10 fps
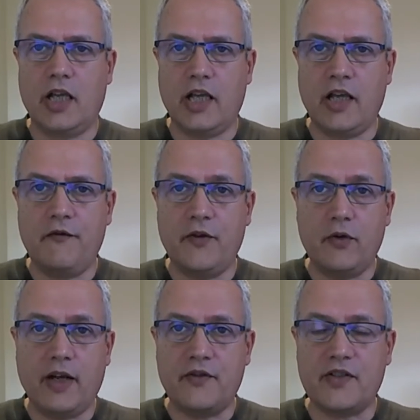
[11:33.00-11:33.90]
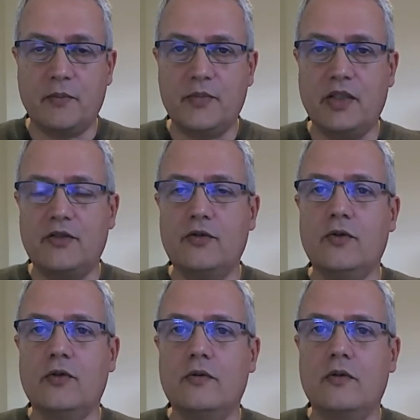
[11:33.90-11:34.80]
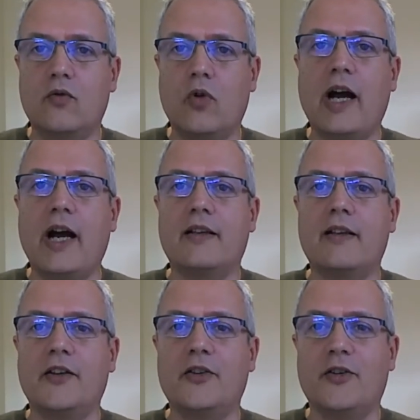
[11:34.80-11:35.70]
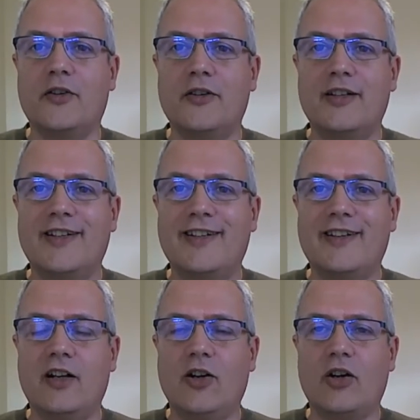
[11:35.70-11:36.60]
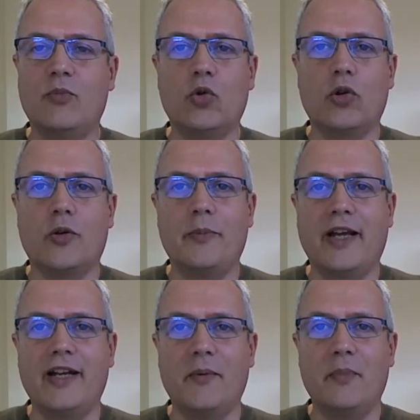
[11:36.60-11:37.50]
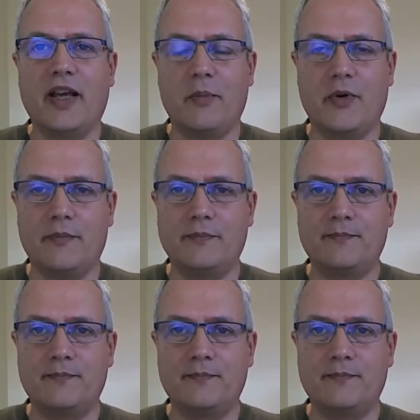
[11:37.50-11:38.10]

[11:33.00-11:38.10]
If you have something to write, like your logbook or pen and paper,